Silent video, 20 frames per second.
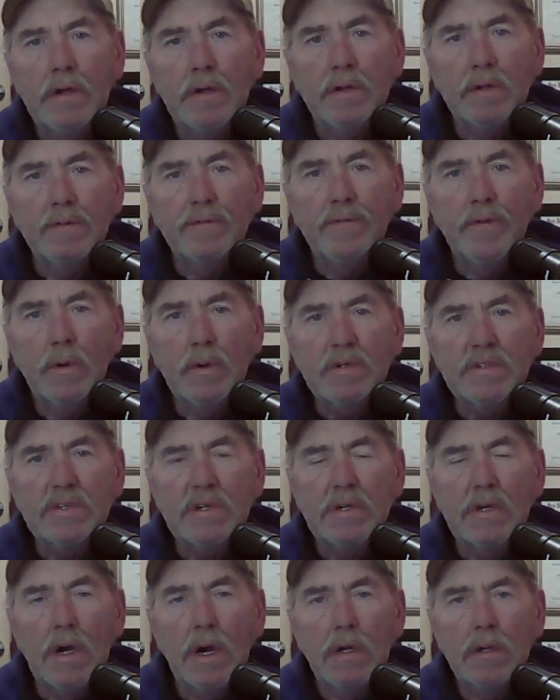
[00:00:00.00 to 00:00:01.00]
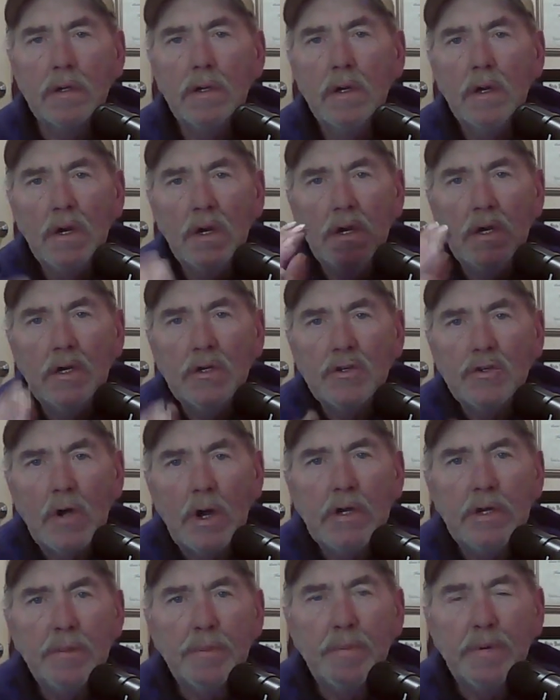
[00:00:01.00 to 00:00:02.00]
You're focusing on
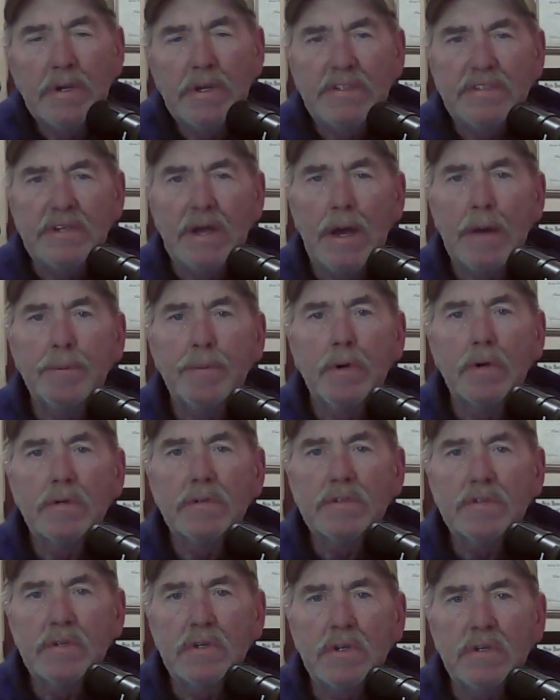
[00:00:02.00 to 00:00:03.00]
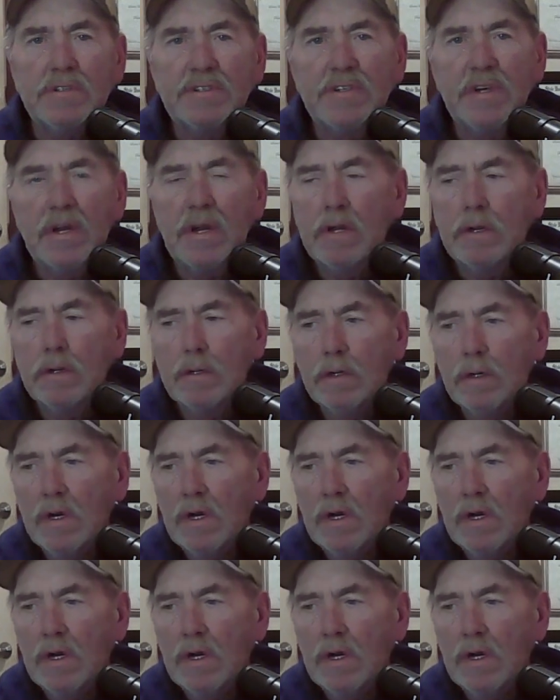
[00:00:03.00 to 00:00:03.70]
trying to please that person instead of